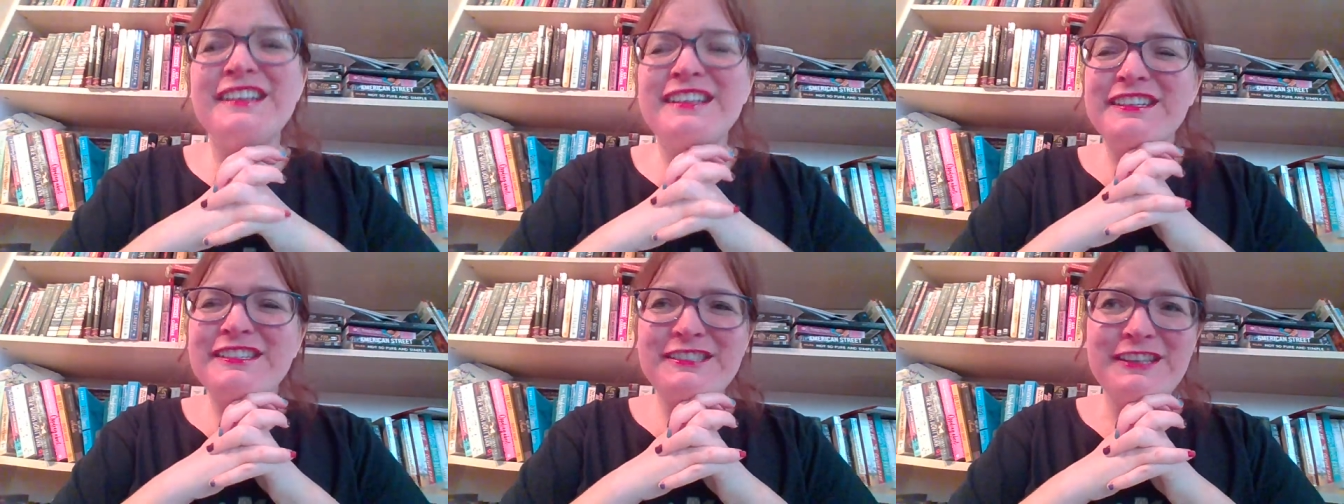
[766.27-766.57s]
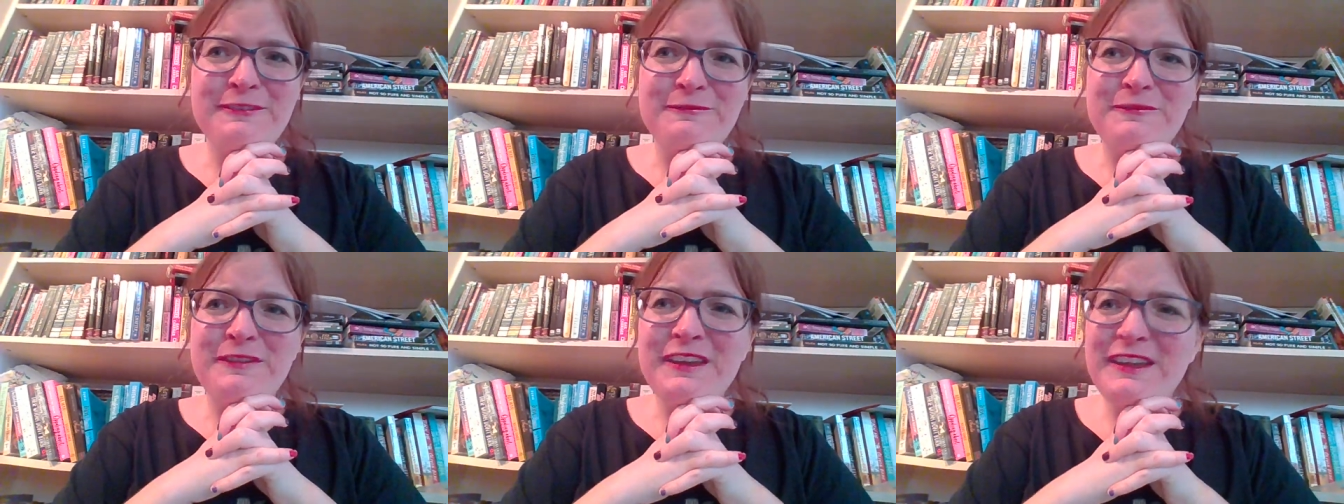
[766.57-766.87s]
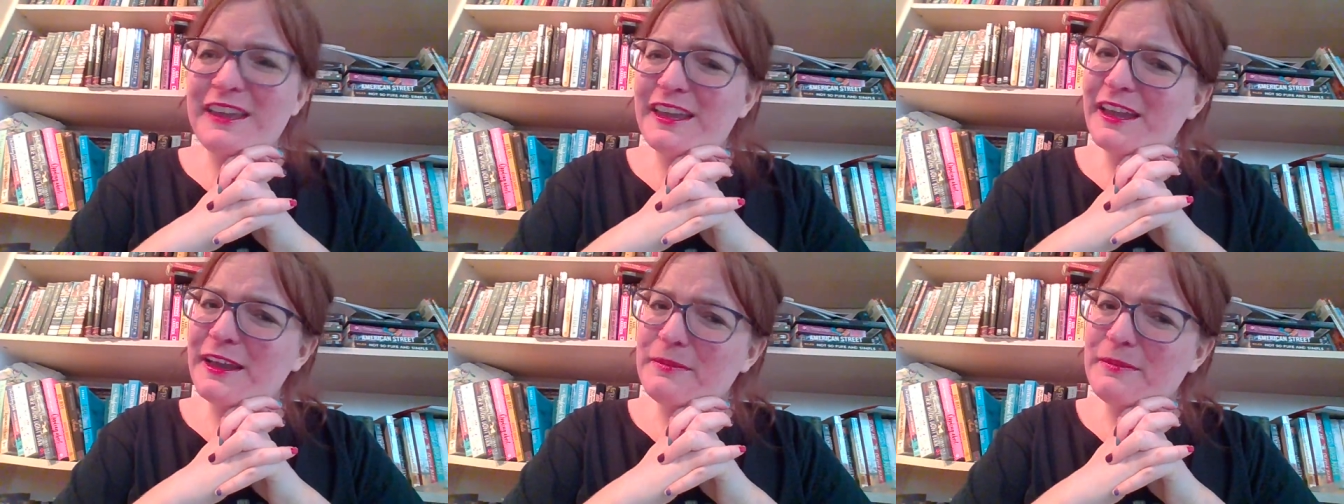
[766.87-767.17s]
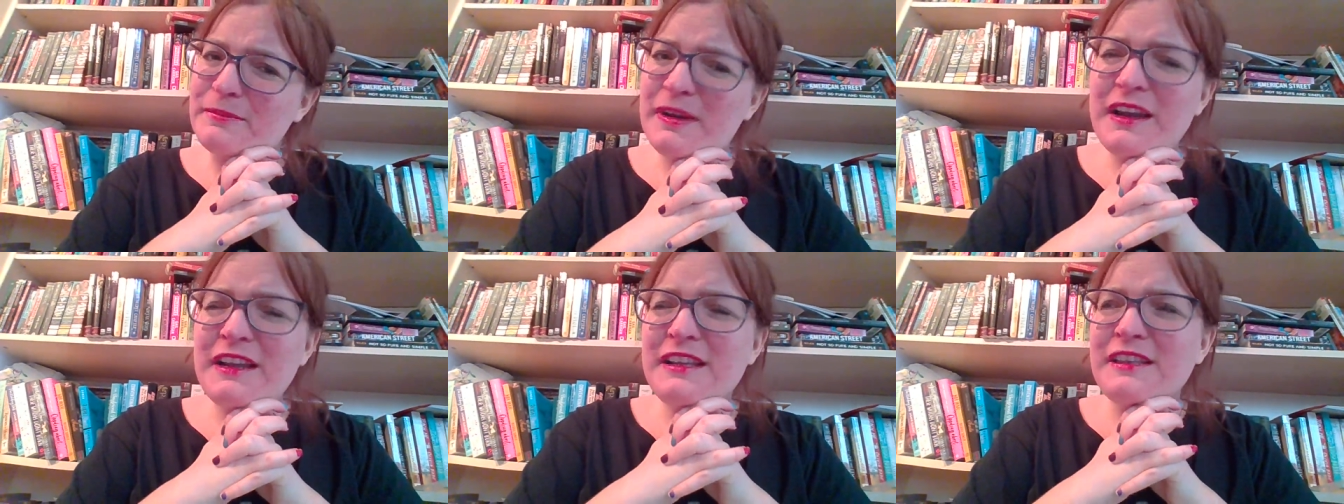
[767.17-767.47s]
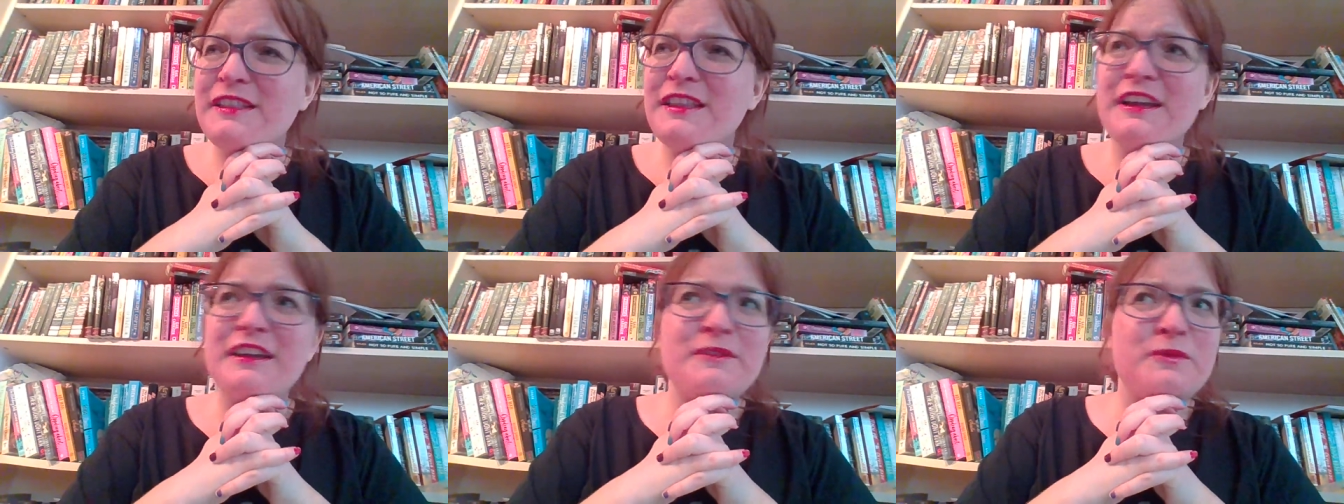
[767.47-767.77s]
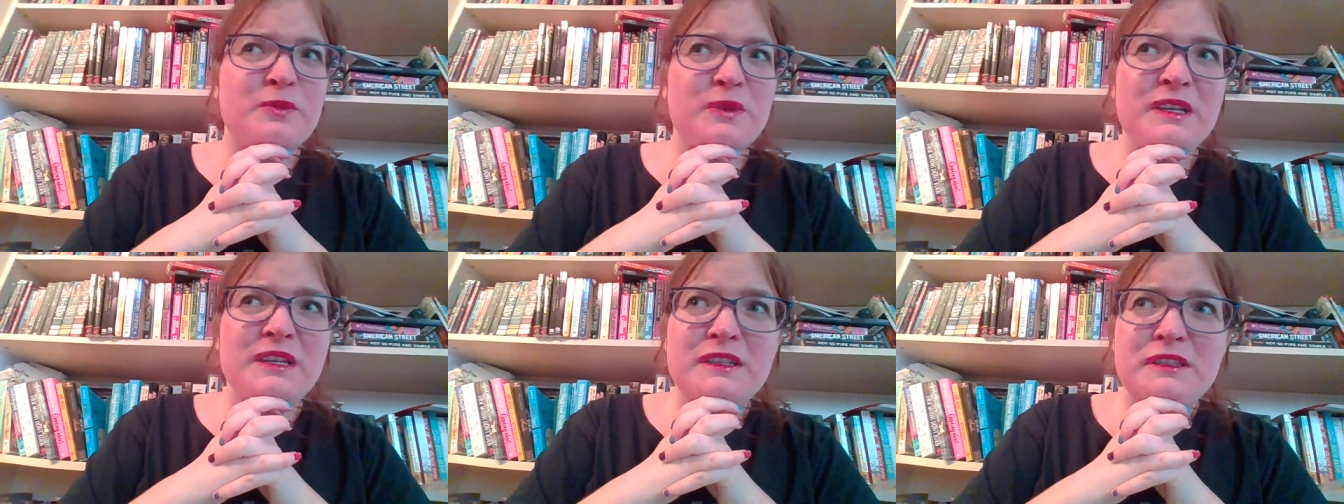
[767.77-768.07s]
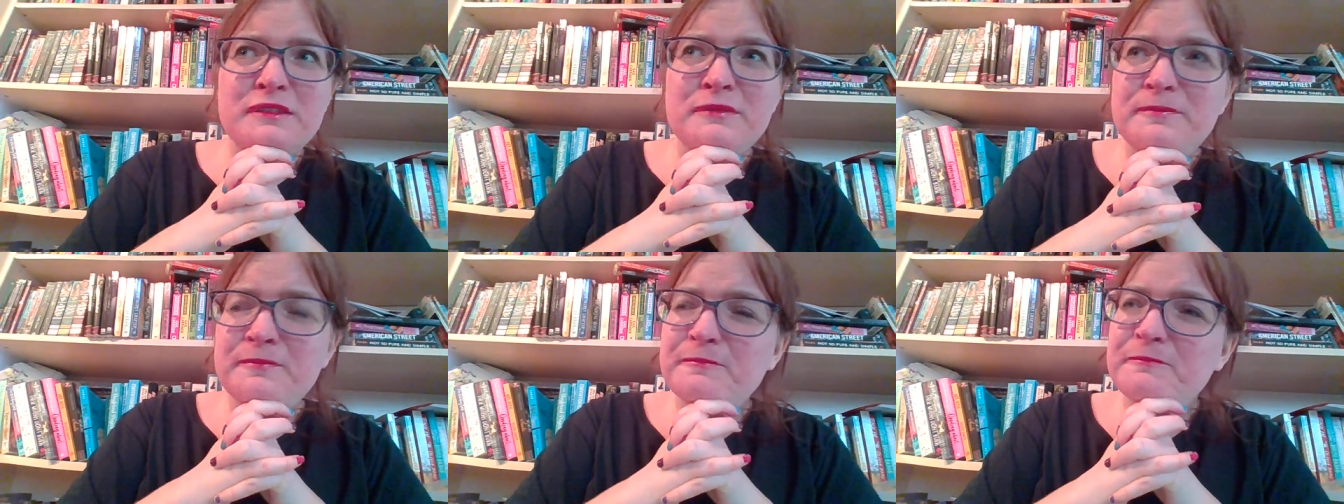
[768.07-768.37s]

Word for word: So I'm thinking I might like read